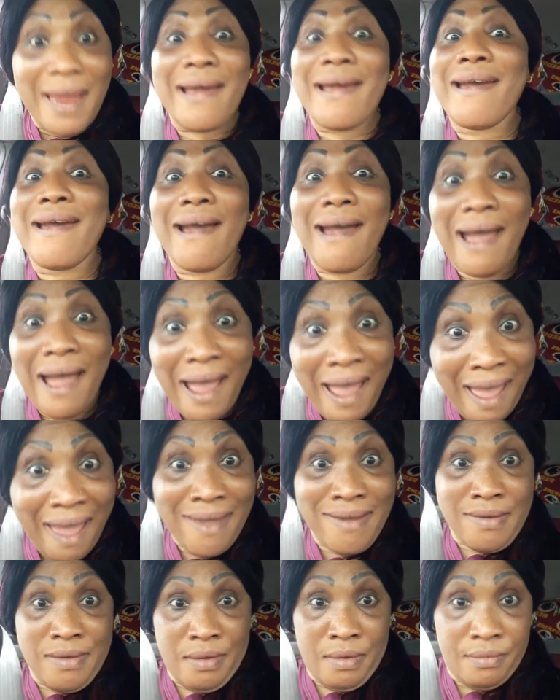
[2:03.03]

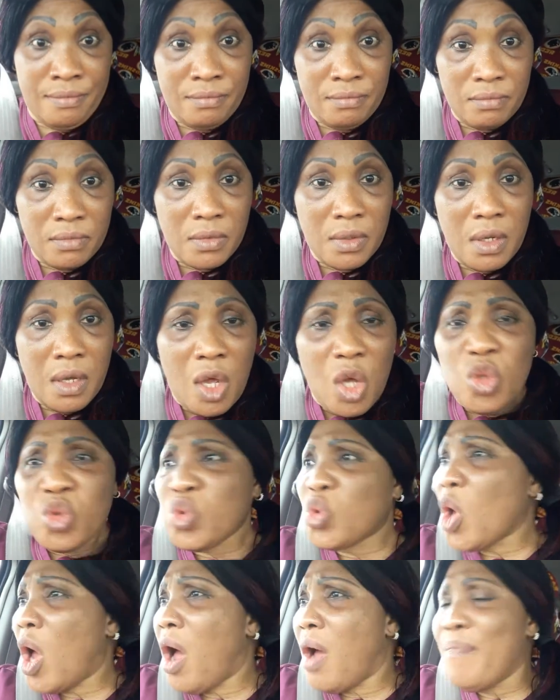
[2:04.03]
Cry.
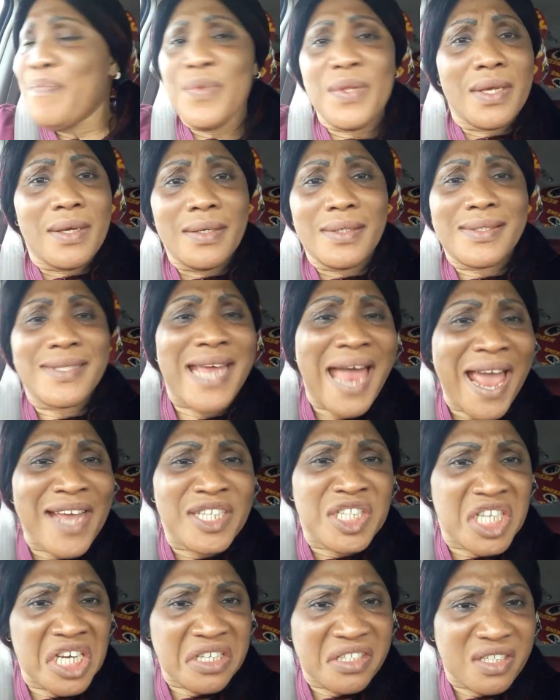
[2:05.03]
So,
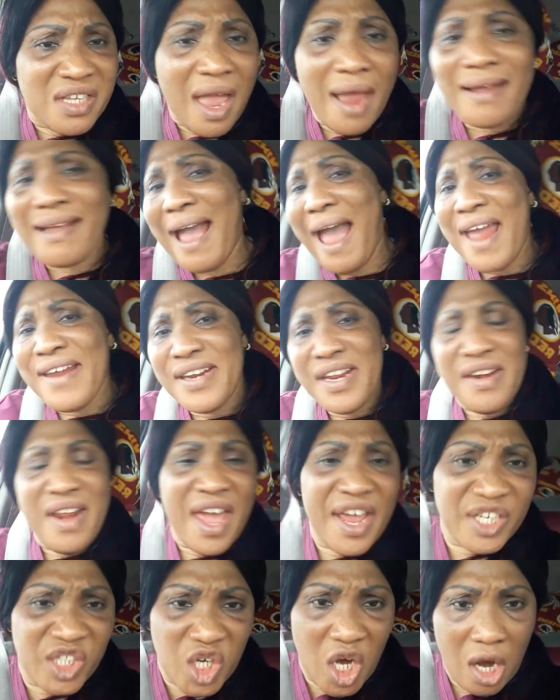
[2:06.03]
side chicks and guiding
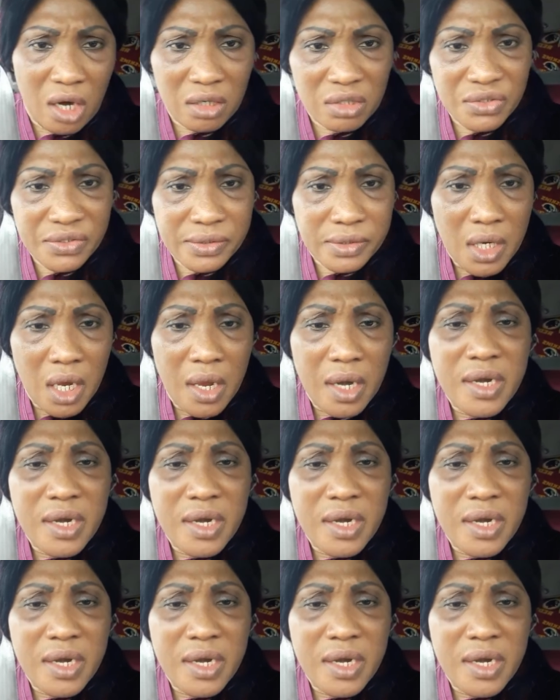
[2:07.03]
angels.